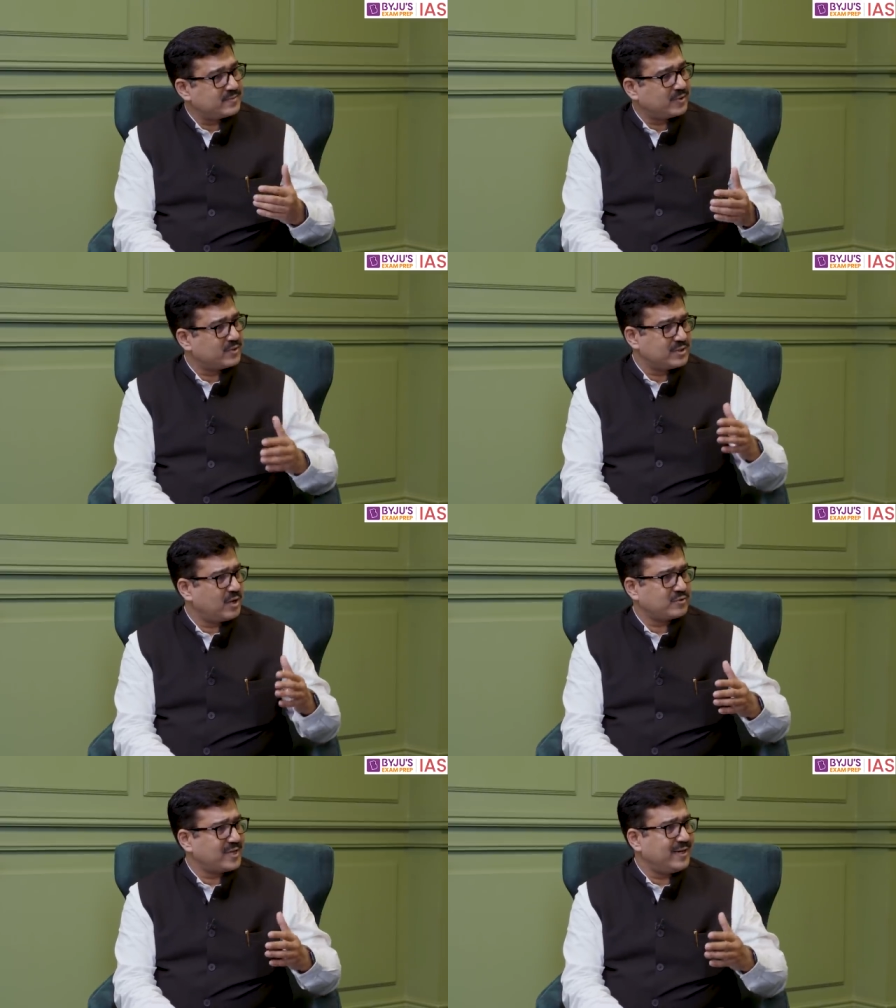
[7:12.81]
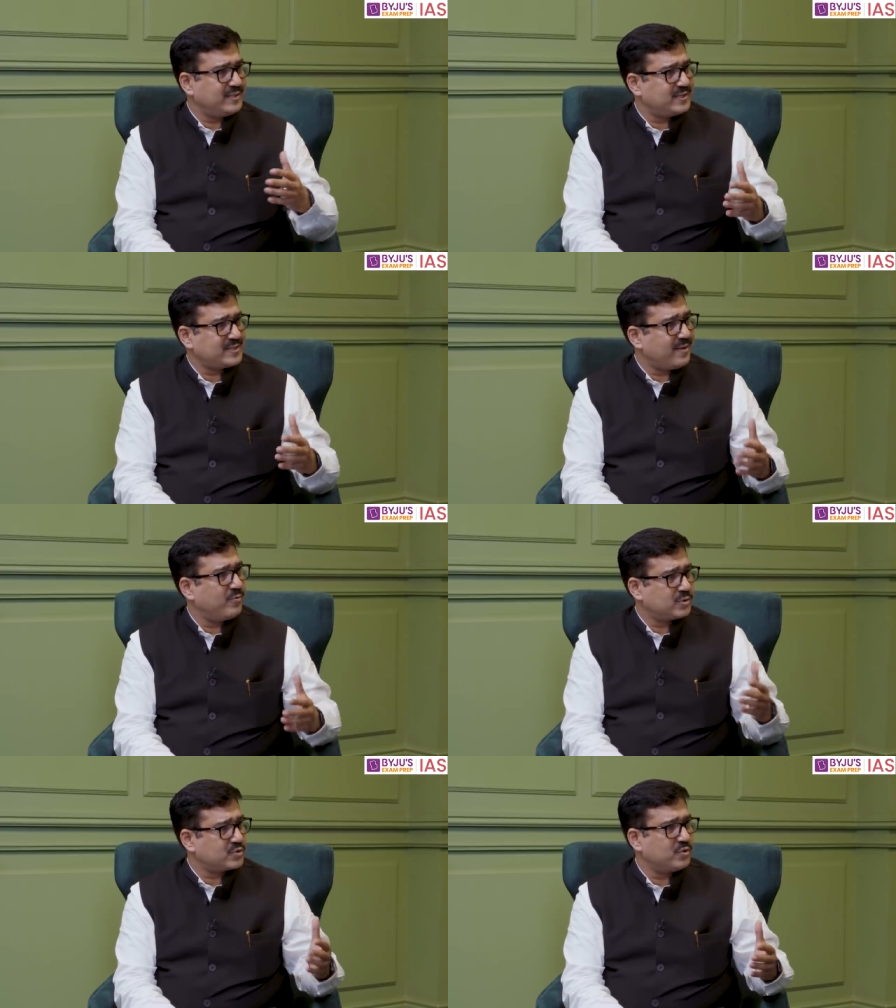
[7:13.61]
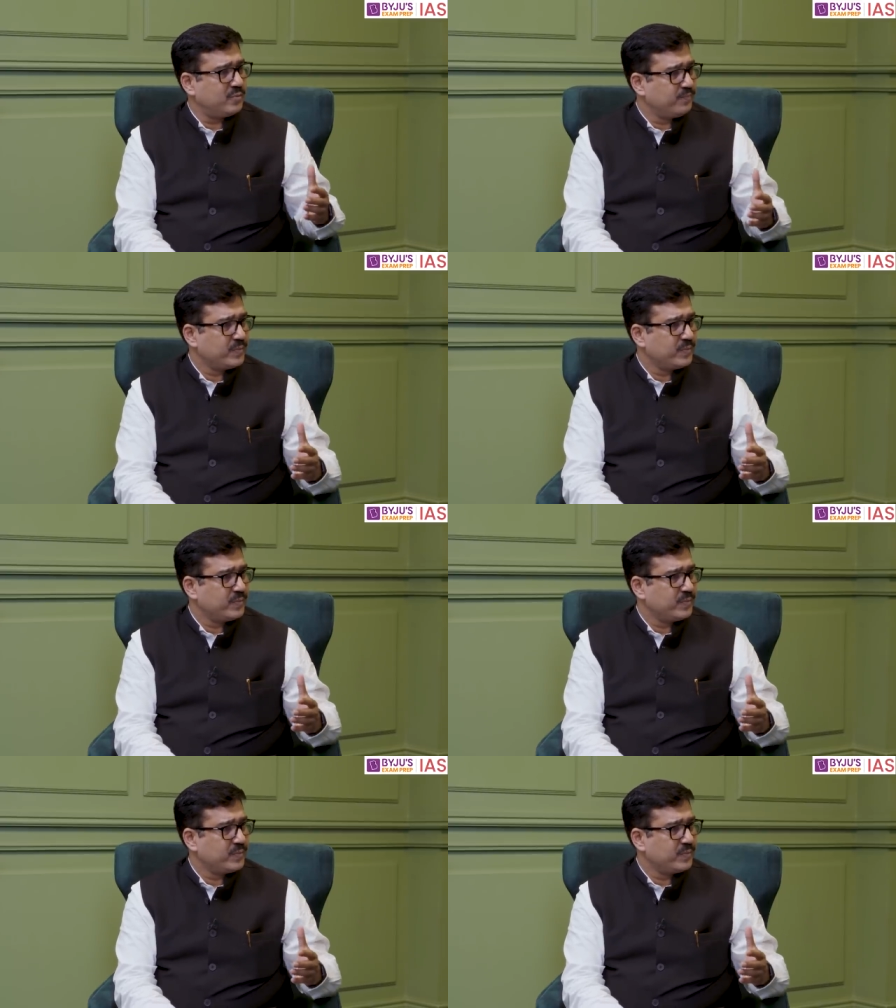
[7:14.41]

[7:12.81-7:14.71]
because now challenges have also